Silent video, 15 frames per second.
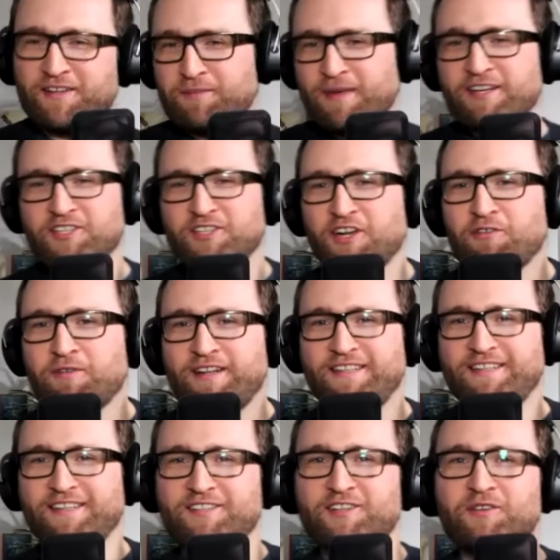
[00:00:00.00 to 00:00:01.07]
You mentioned already
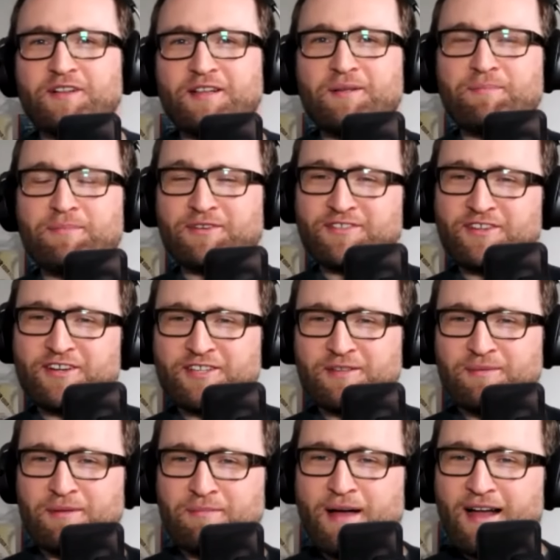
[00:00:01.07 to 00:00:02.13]
the total
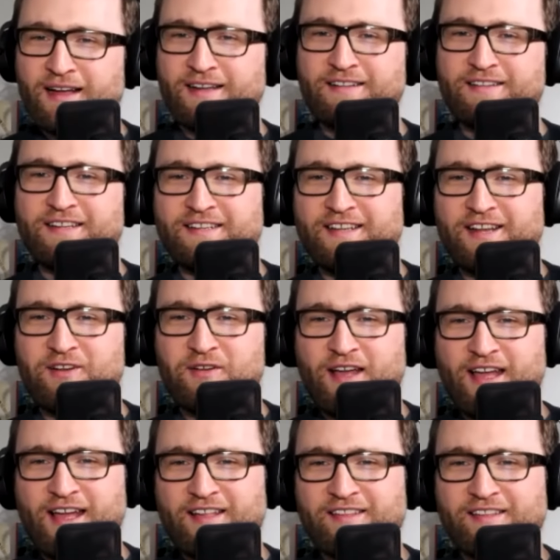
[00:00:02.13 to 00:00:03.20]
addressable market Nintendo
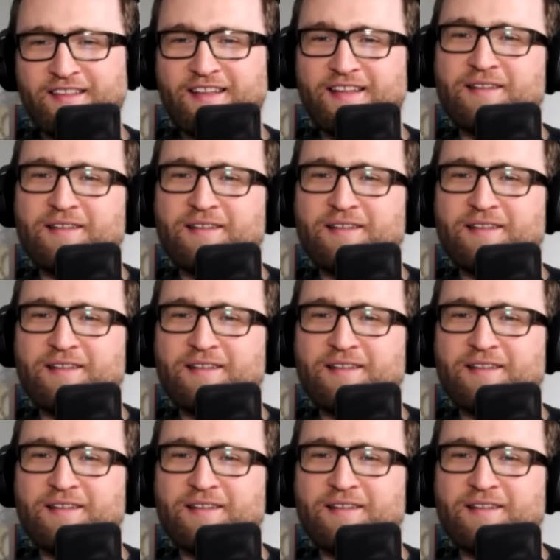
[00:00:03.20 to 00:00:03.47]
has,